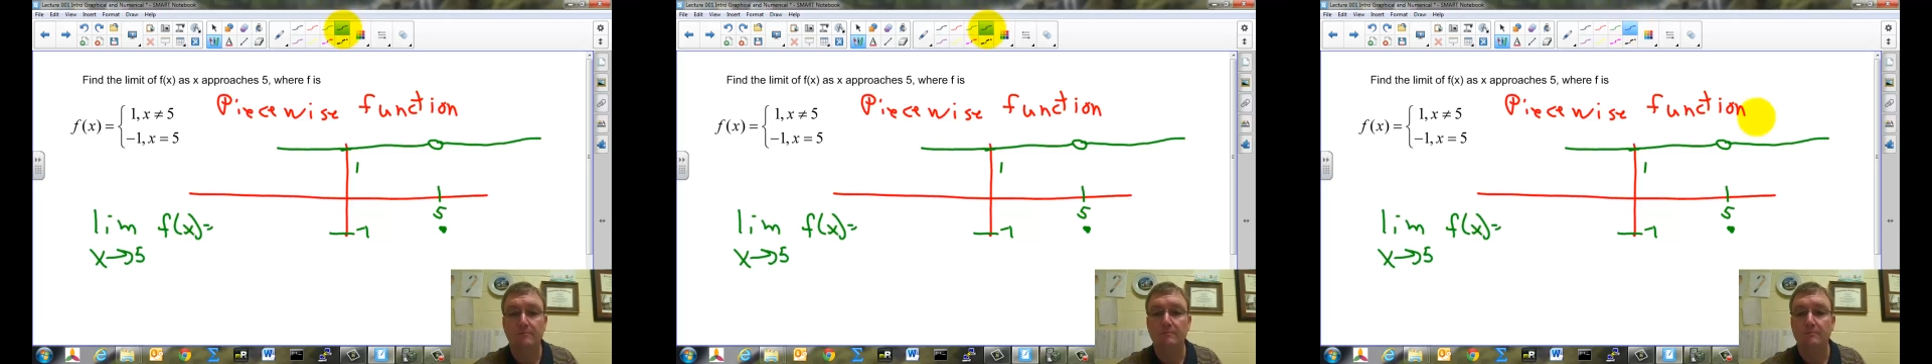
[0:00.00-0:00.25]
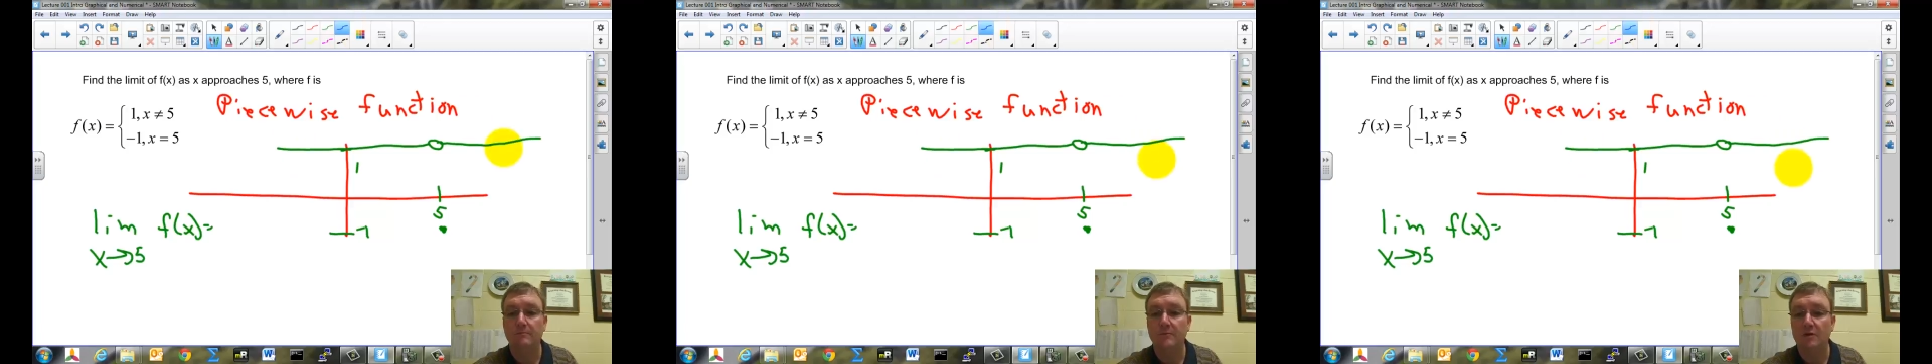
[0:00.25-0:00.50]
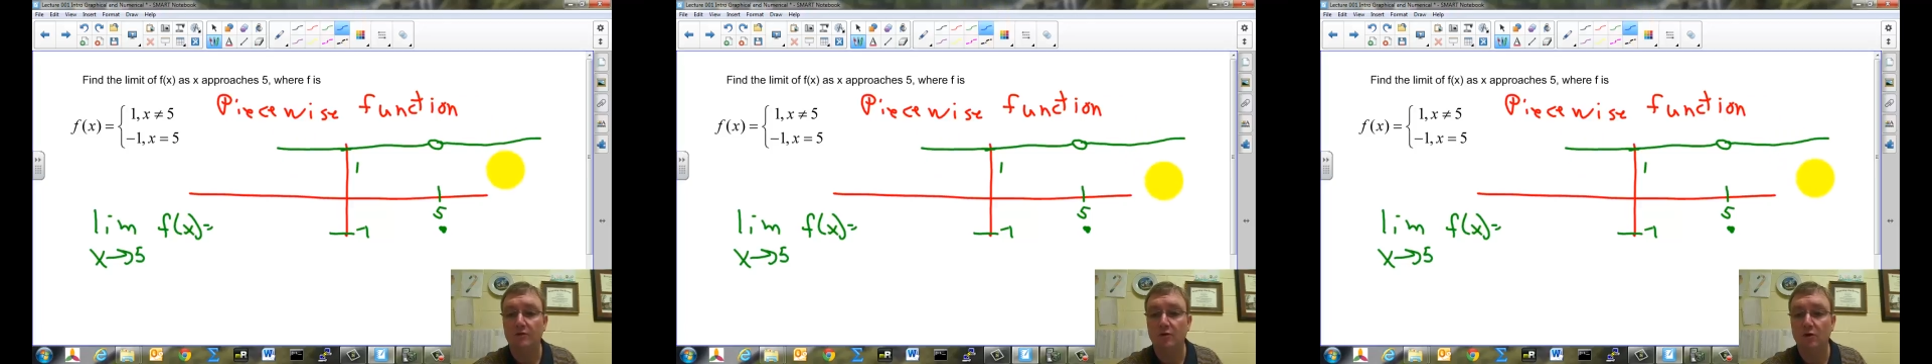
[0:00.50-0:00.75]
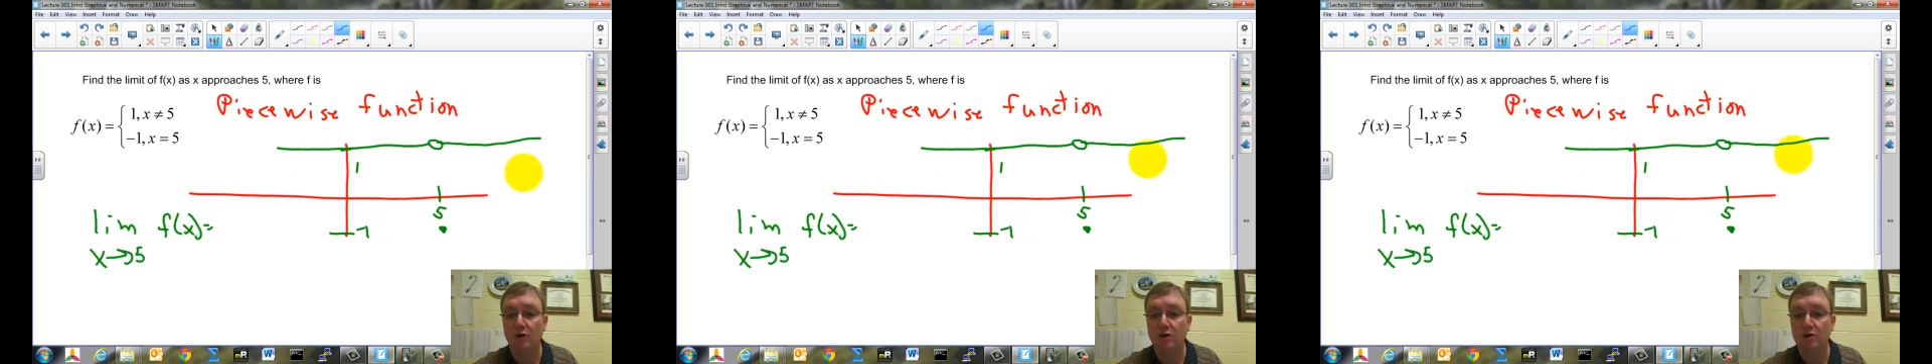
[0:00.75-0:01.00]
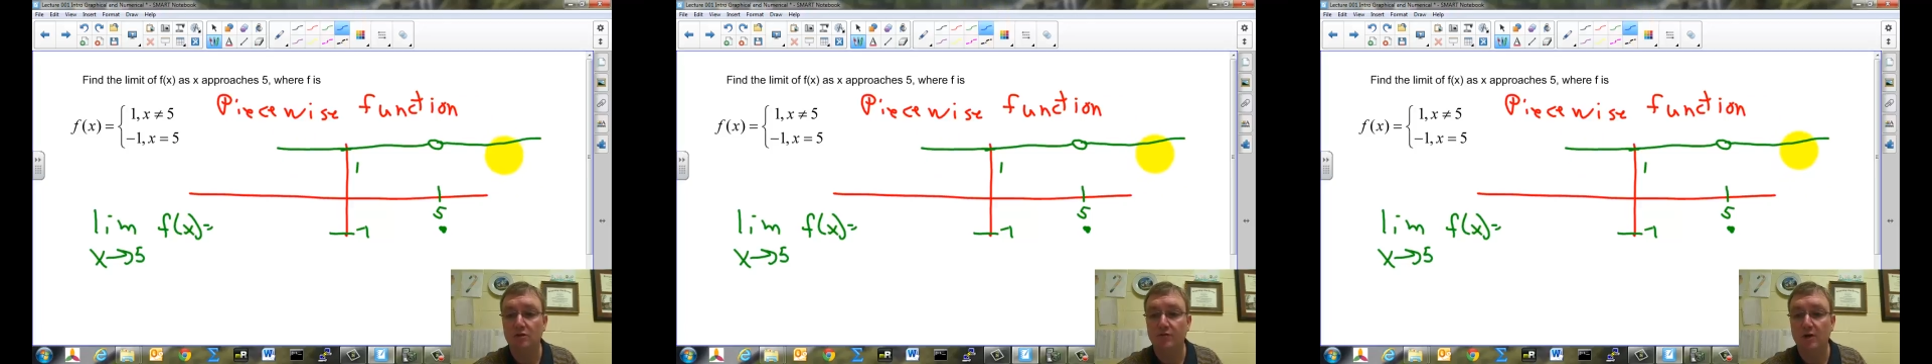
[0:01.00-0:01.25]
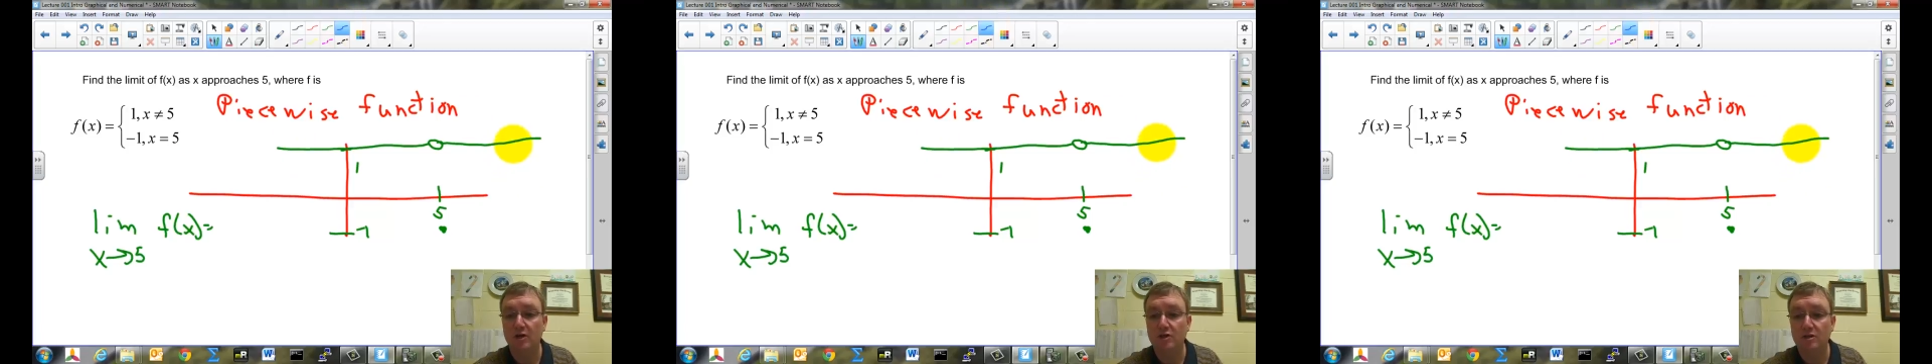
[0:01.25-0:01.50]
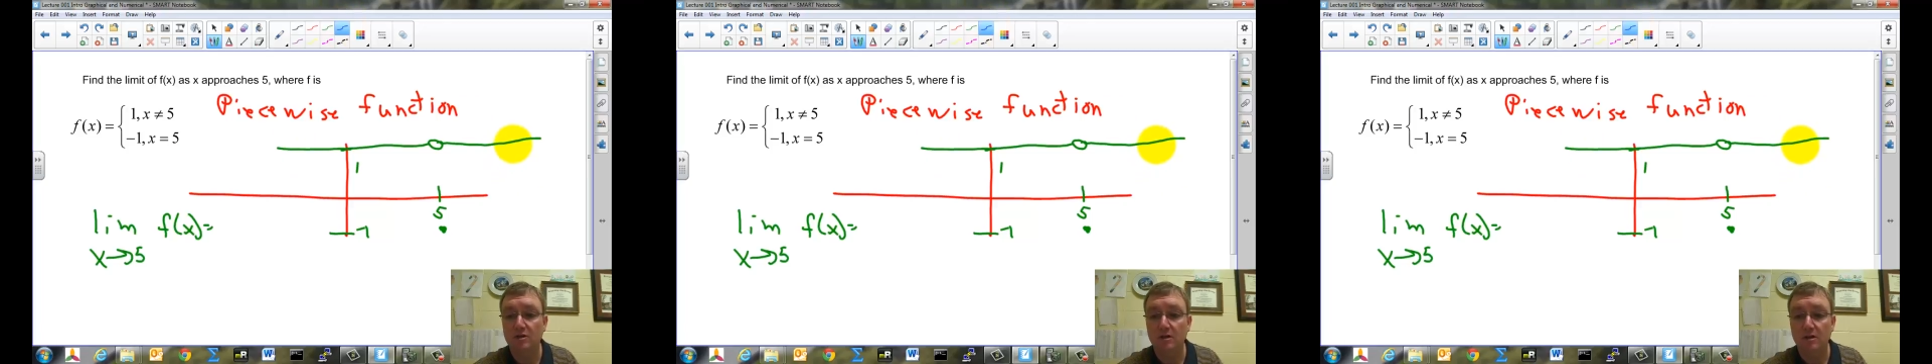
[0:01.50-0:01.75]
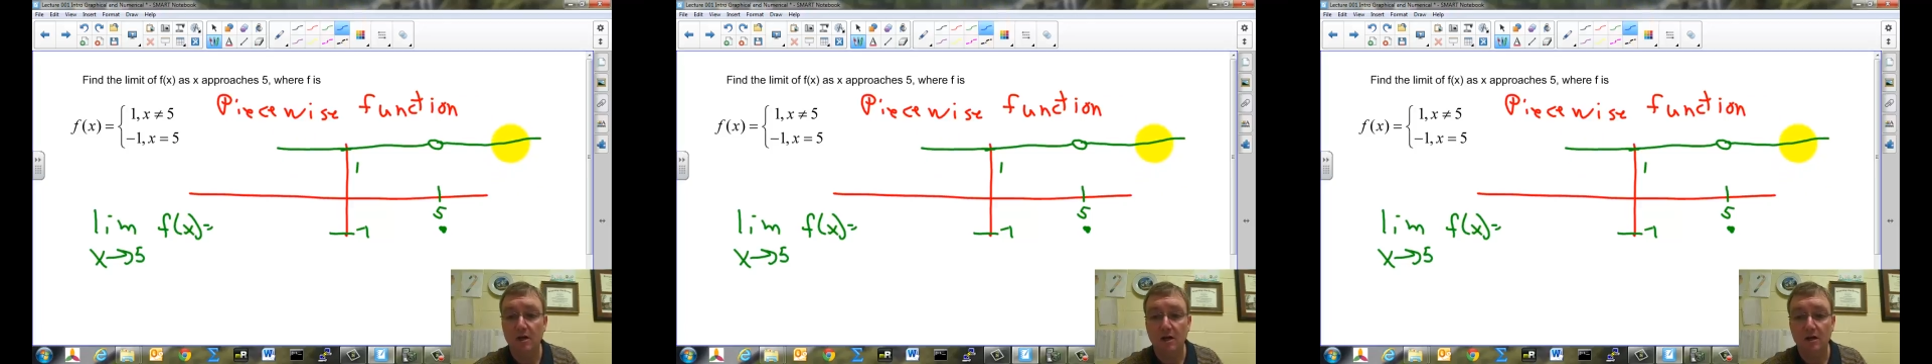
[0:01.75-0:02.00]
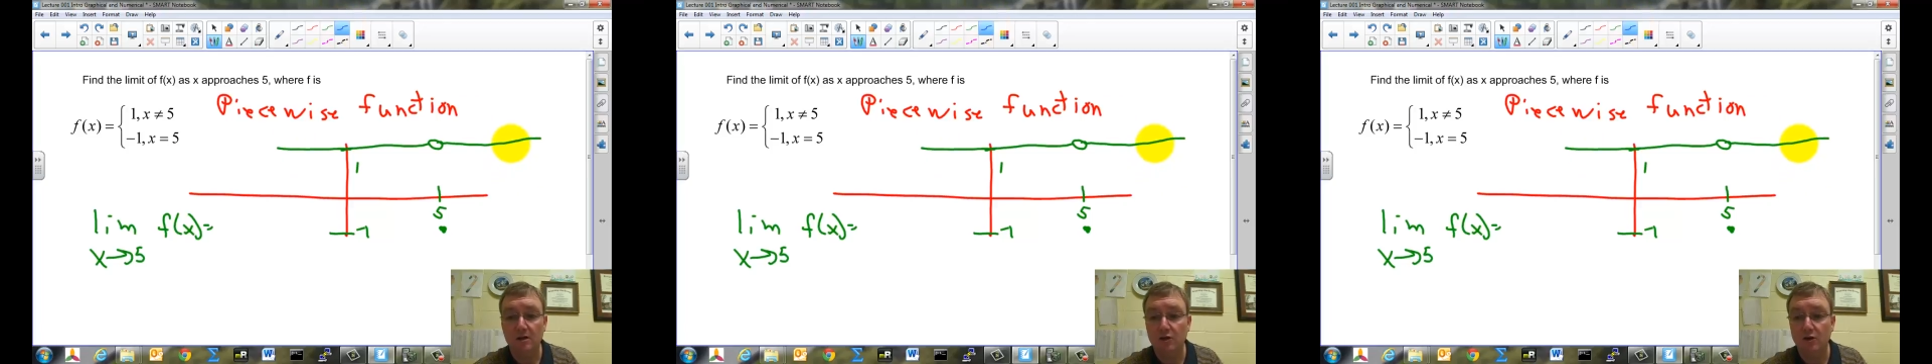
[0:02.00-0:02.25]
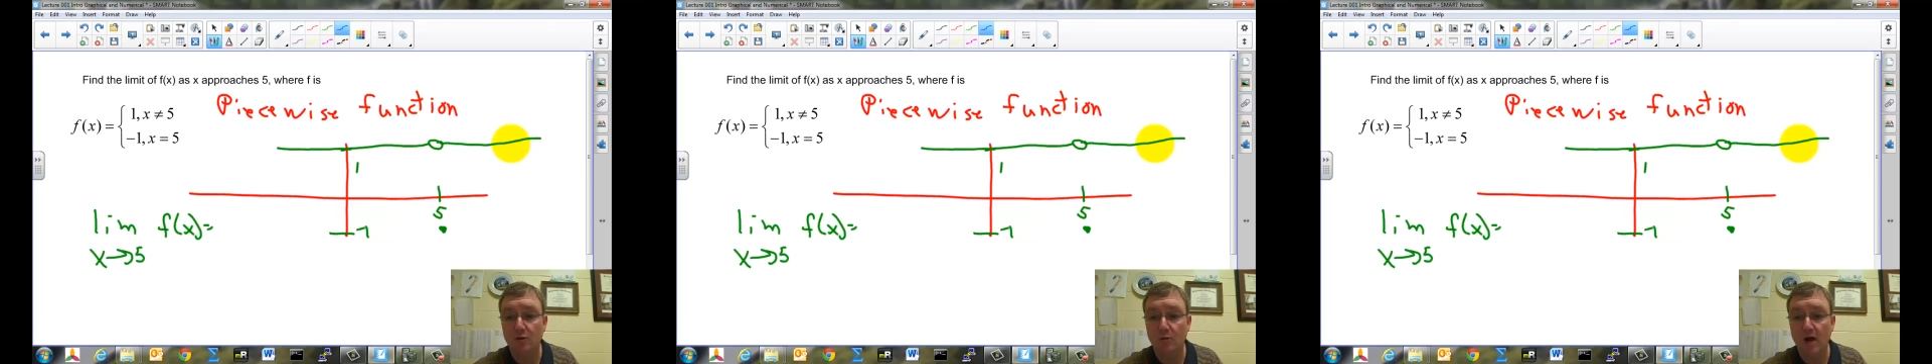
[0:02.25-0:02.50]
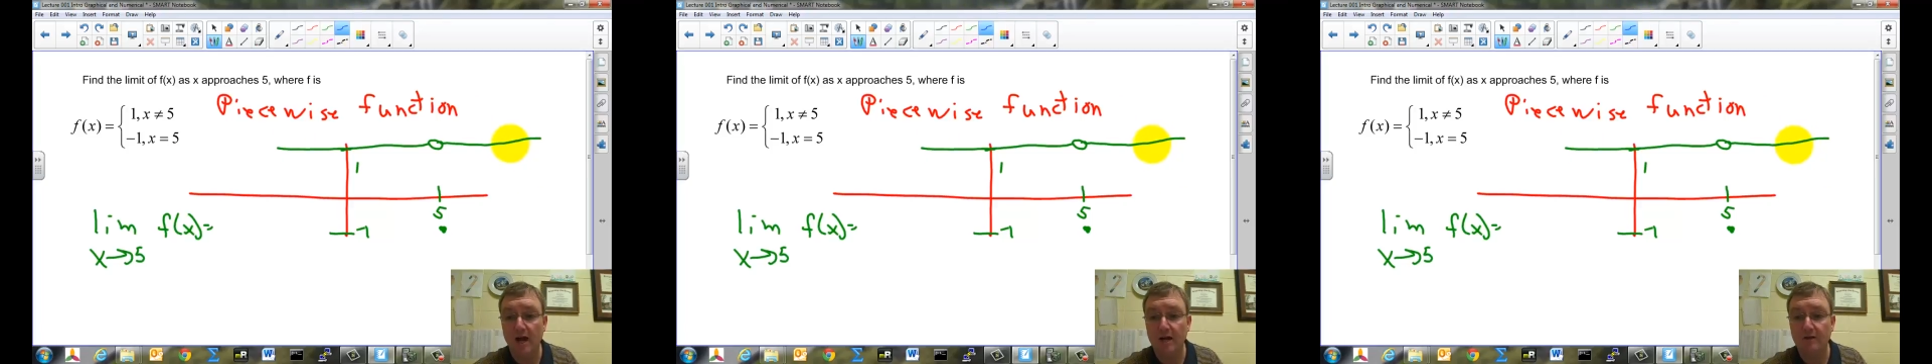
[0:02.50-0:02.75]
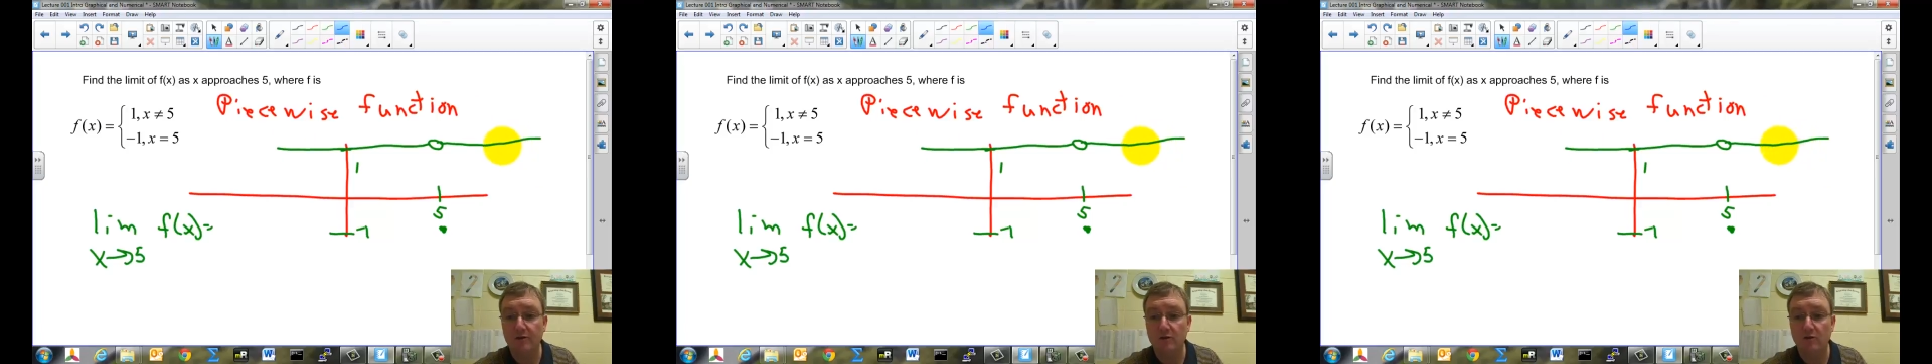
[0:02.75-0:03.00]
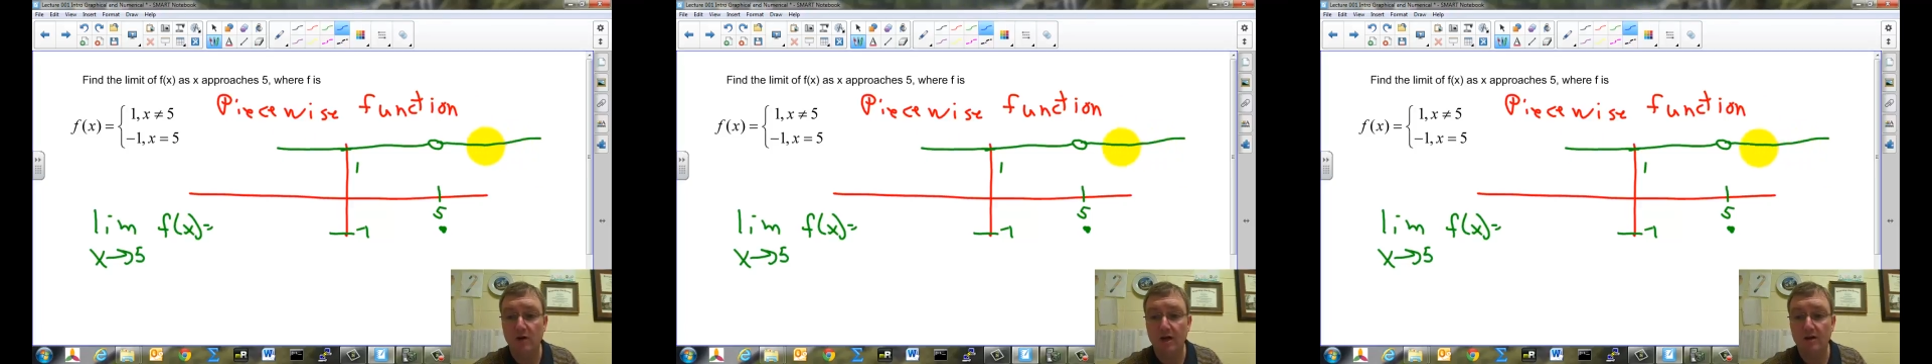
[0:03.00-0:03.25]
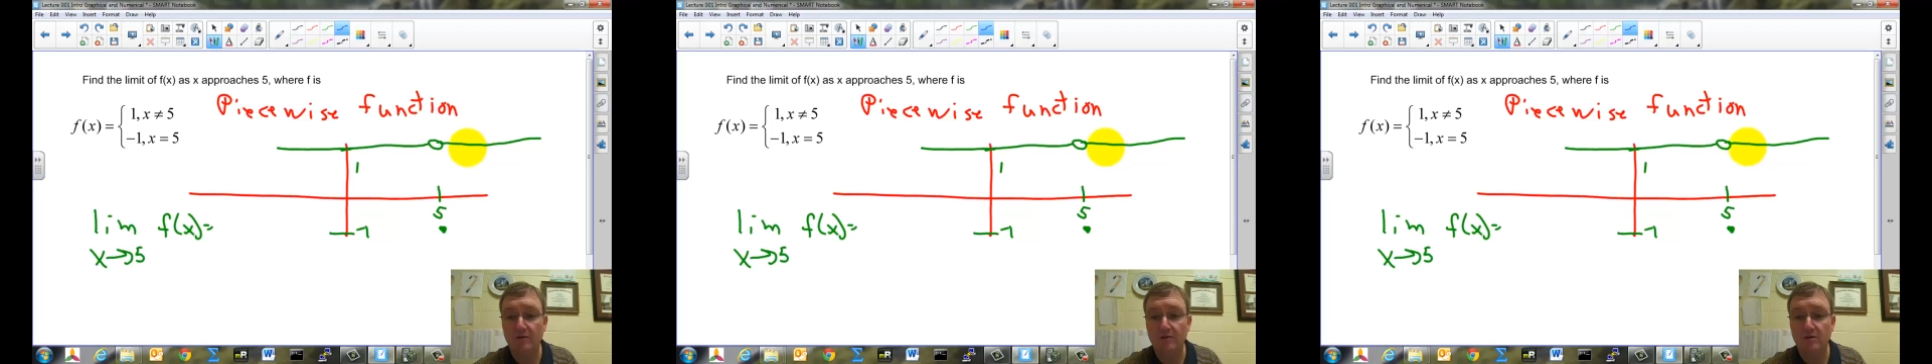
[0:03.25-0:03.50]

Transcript: If you look at the function to the right of the graph,